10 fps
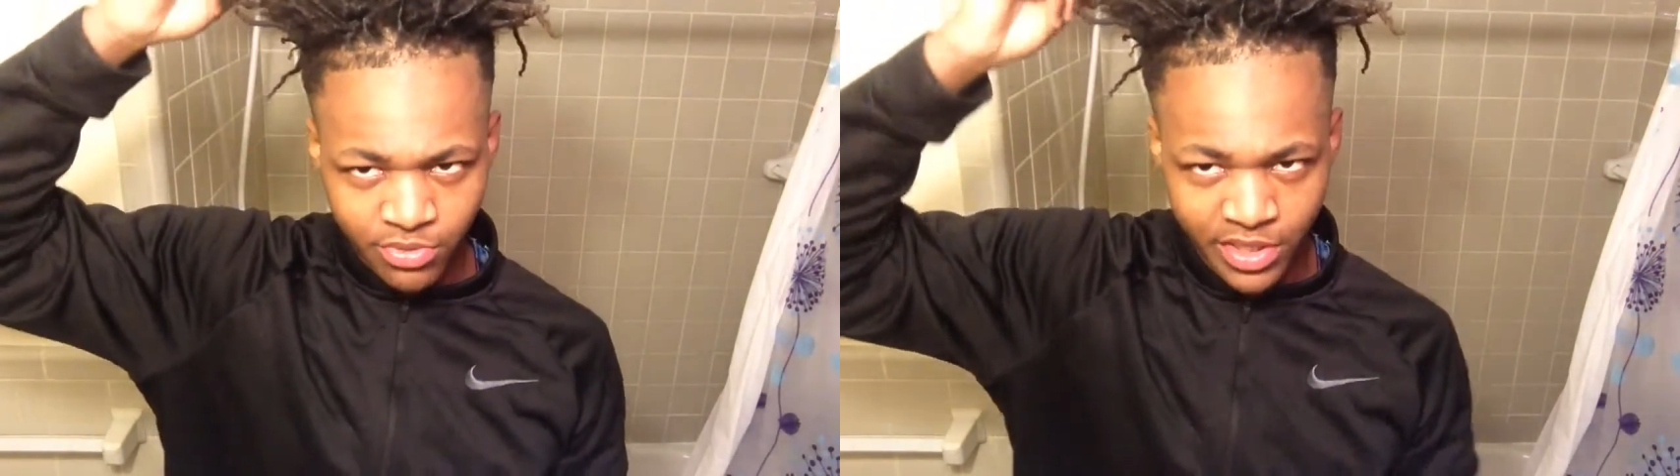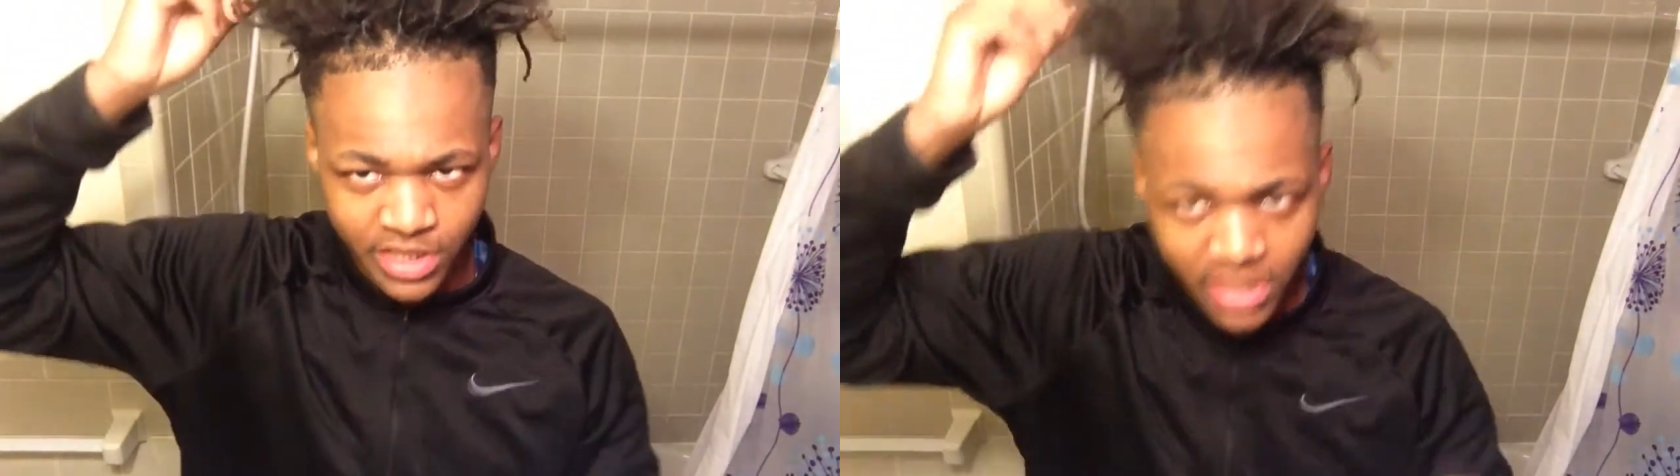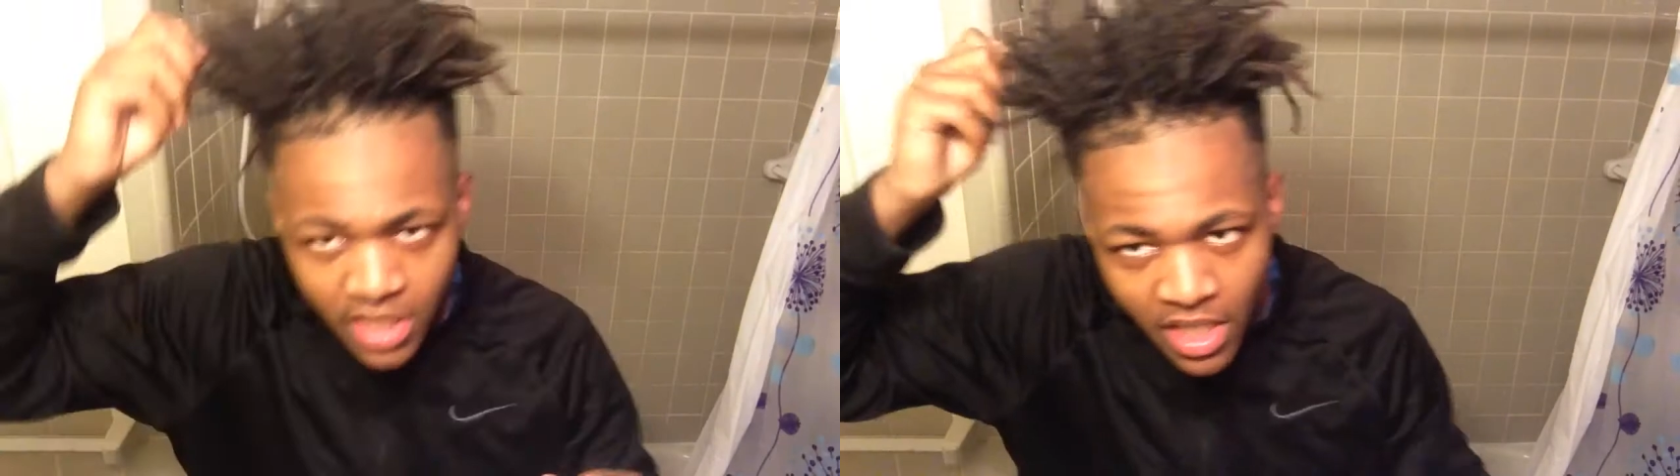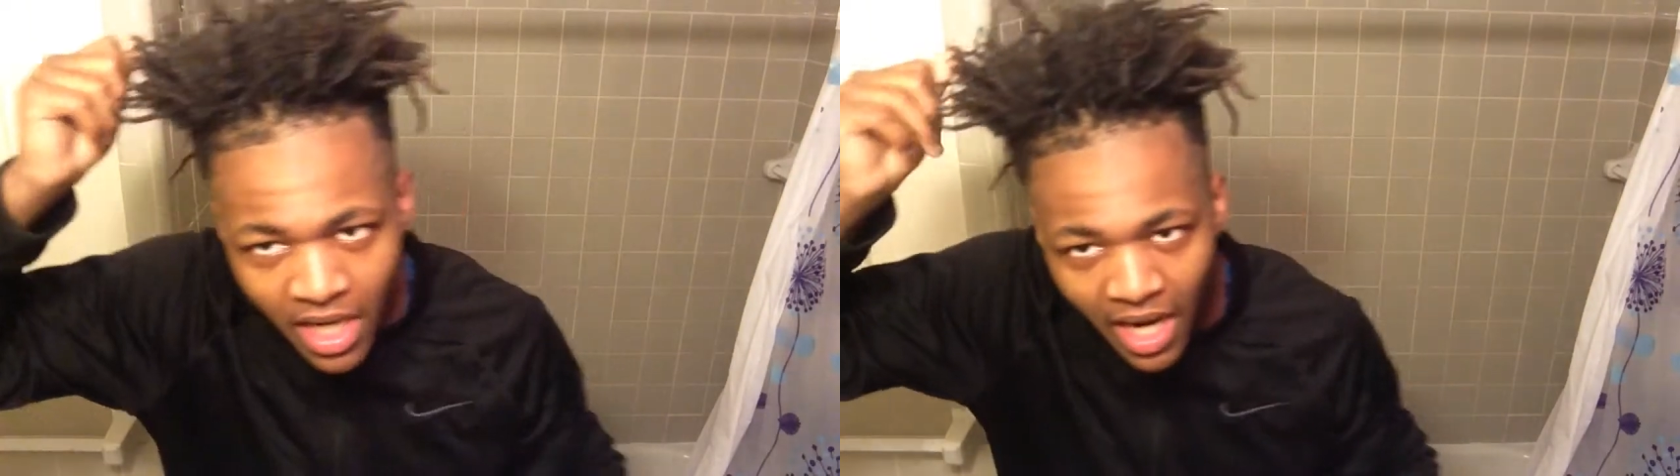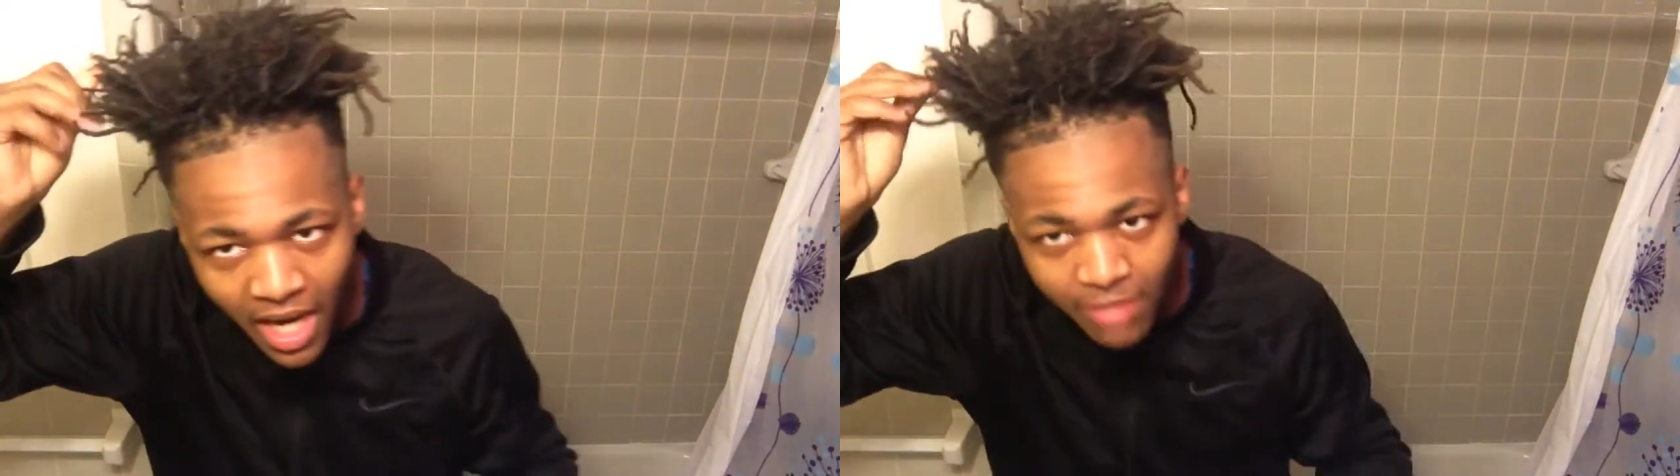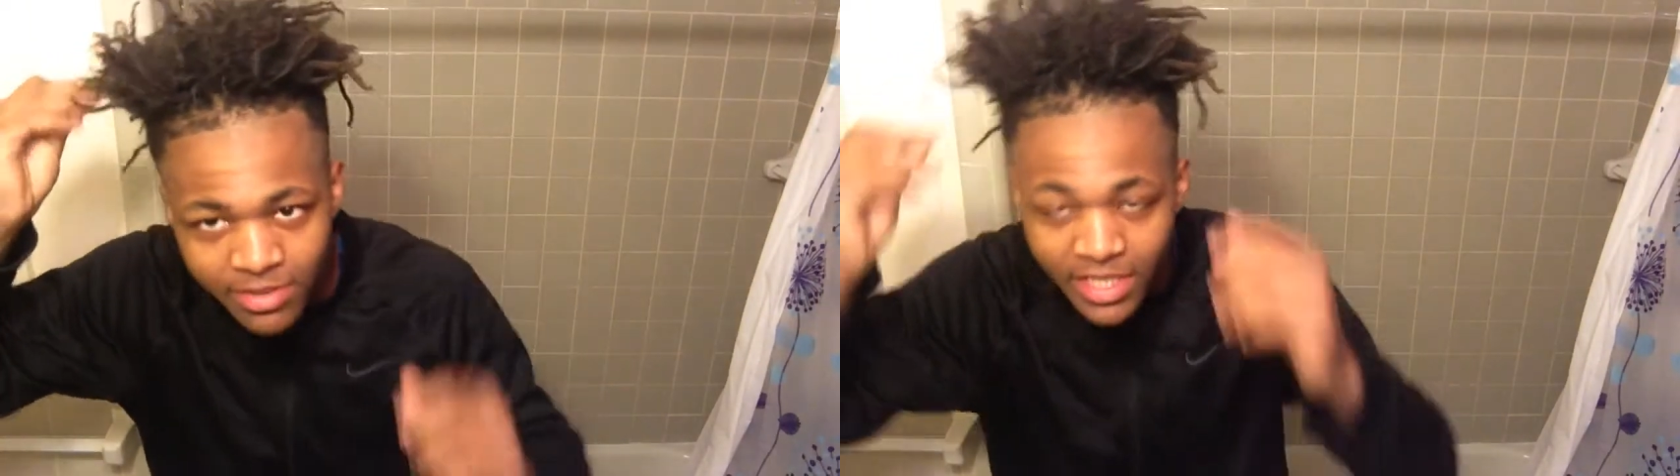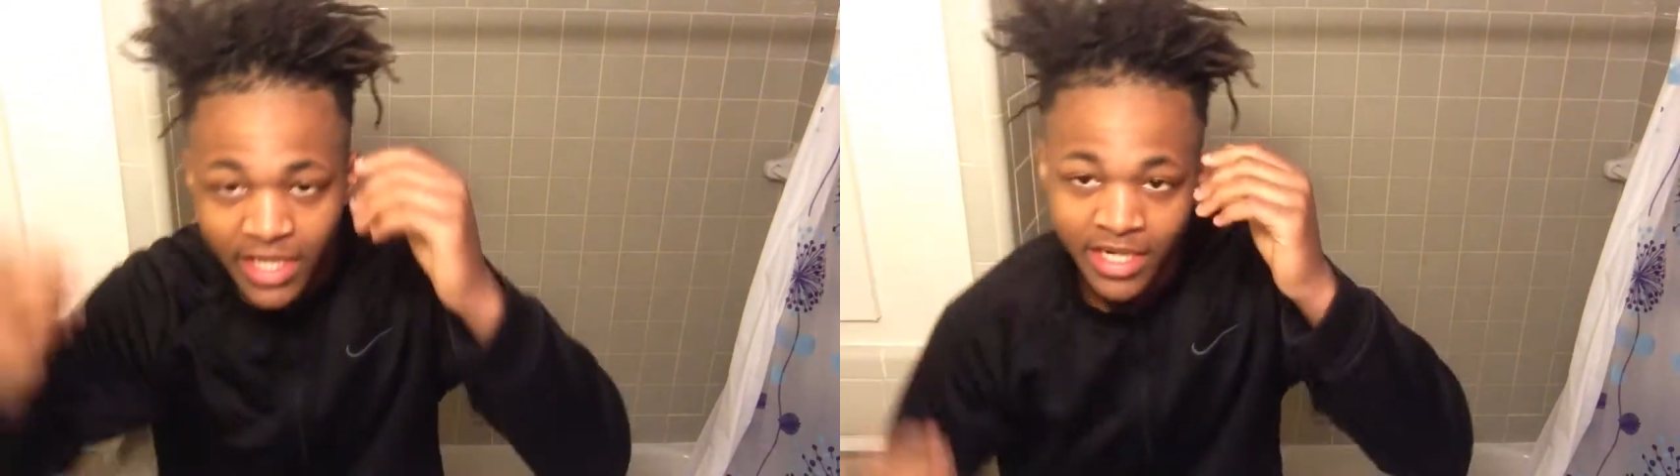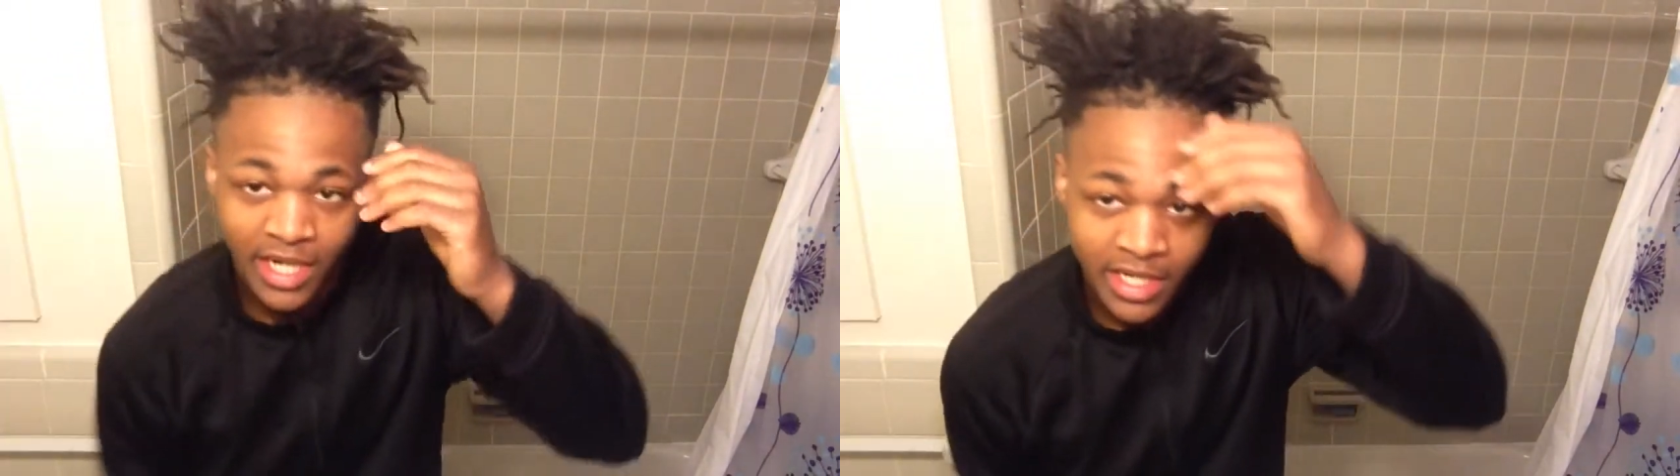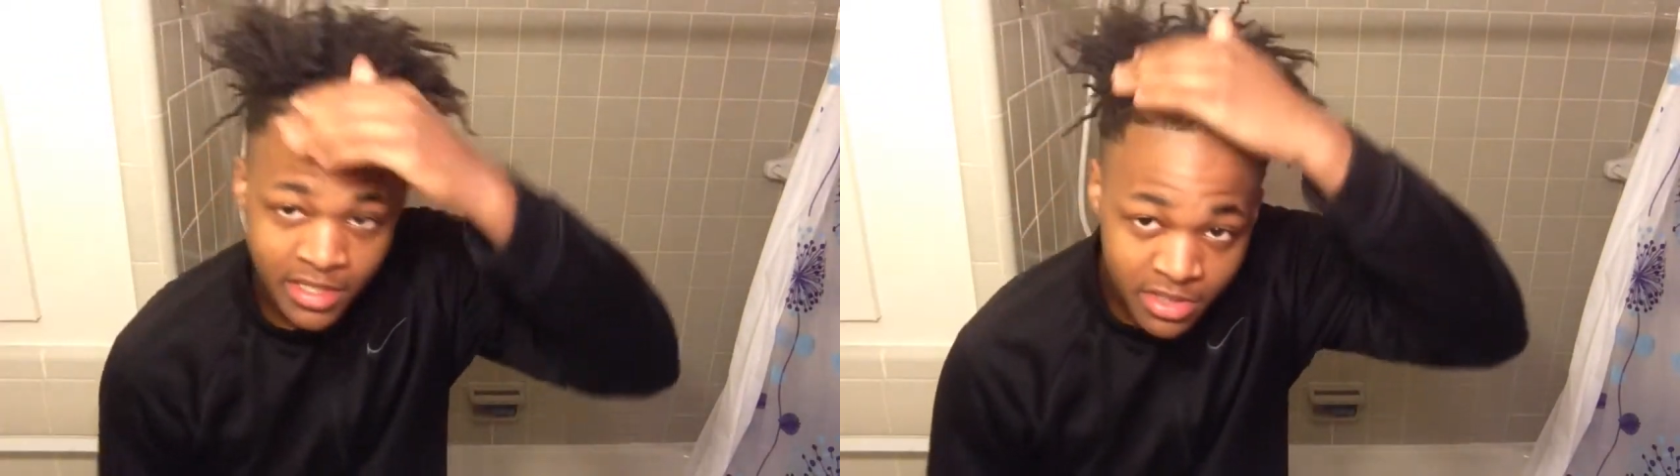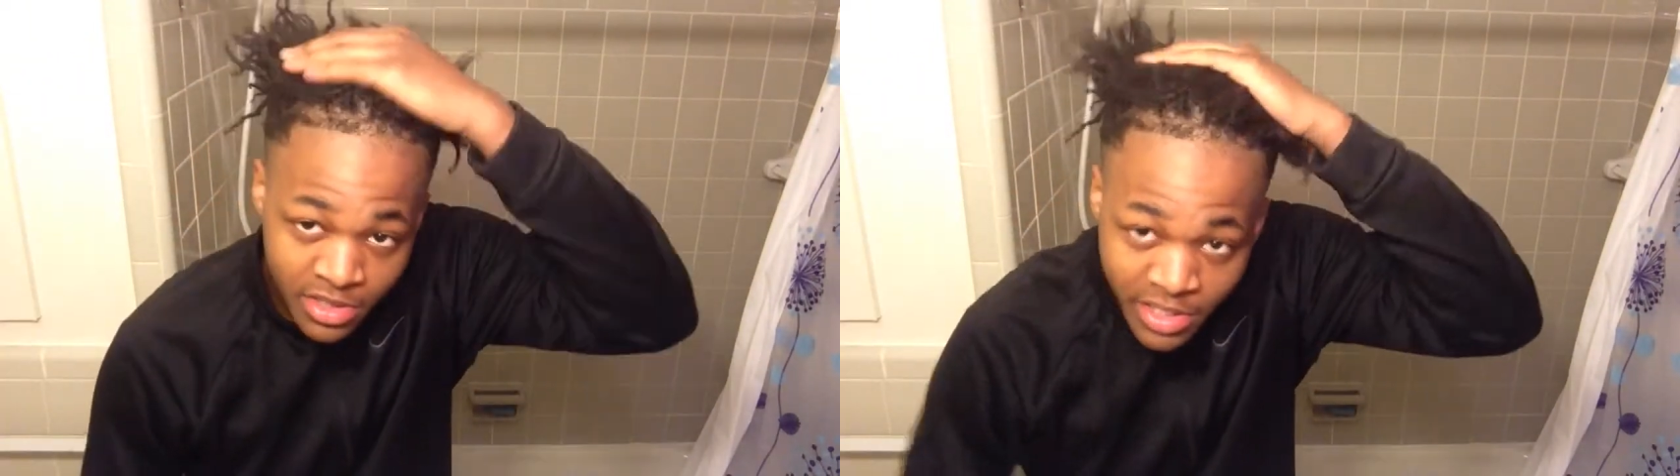twist. I'm saying
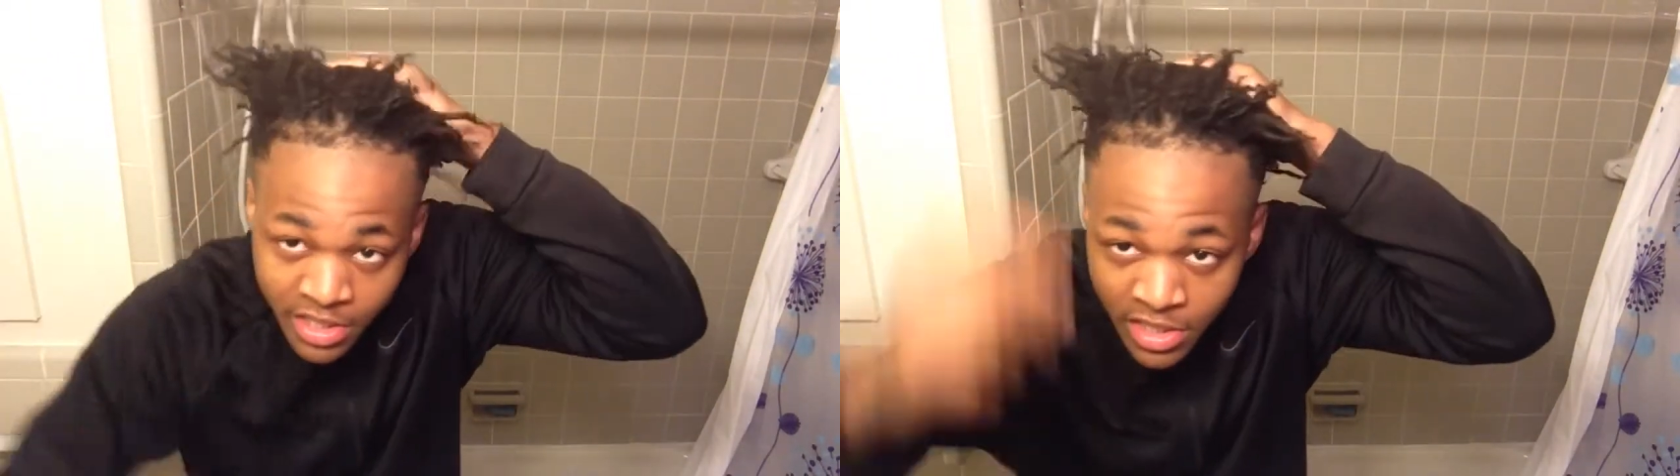actually